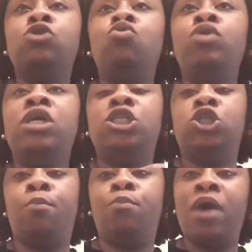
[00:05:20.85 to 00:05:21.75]
It's cool to get
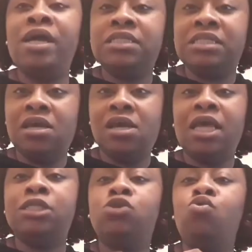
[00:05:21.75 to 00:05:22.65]
your breaks
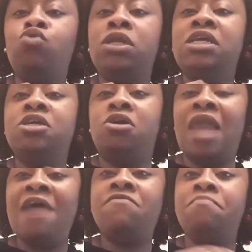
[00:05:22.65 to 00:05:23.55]
in. It's cool to live your
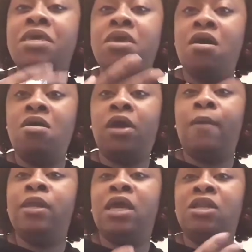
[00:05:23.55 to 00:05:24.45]
life and be young
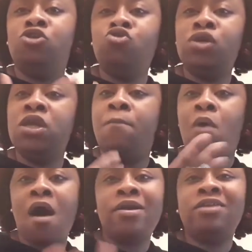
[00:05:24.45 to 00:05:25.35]
and do a little
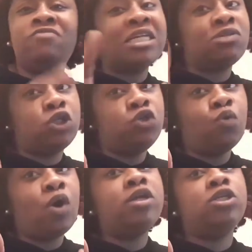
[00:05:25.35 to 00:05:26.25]
partying if that's what you
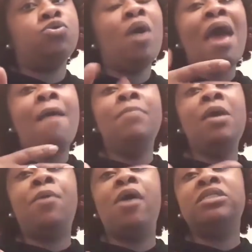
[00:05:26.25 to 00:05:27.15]
want to do.
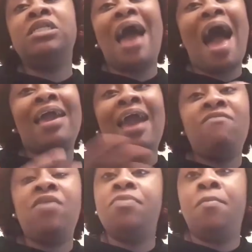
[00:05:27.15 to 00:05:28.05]
Me personally, I
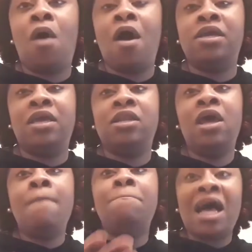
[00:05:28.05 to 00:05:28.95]
gave up the partying
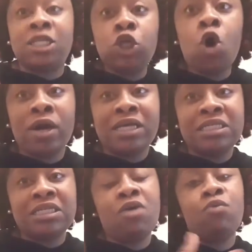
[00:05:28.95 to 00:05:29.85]
by
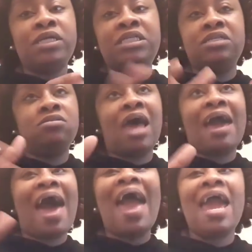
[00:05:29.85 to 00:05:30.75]
choice. It wasn't
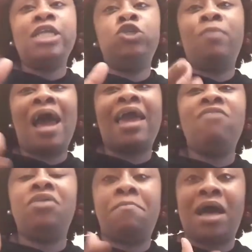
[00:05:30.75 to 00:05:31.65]
like I had to, but I
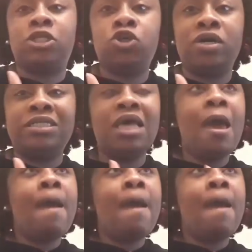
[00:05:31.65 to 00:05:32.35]
gave it up by choice.